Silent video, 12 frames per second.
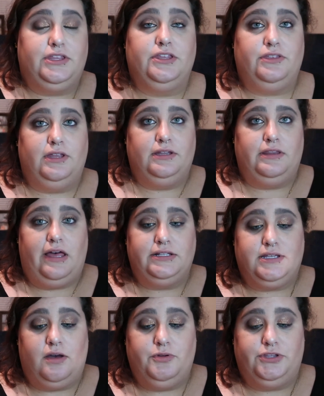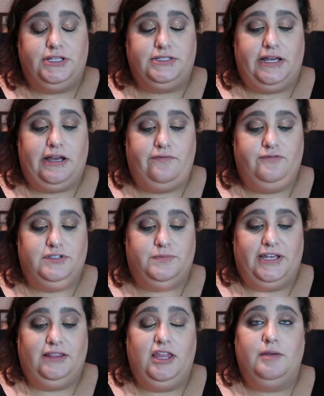the last couple things I have was
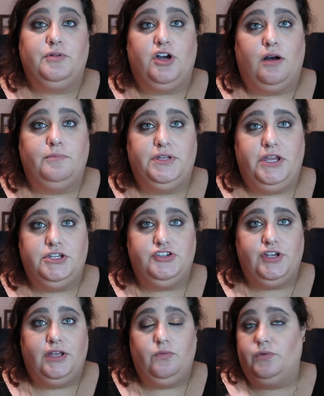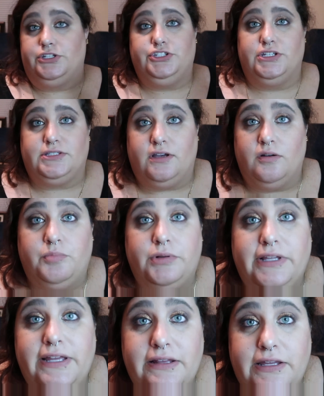my lip combination, which is
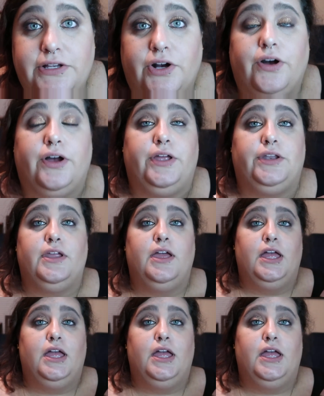completely gone.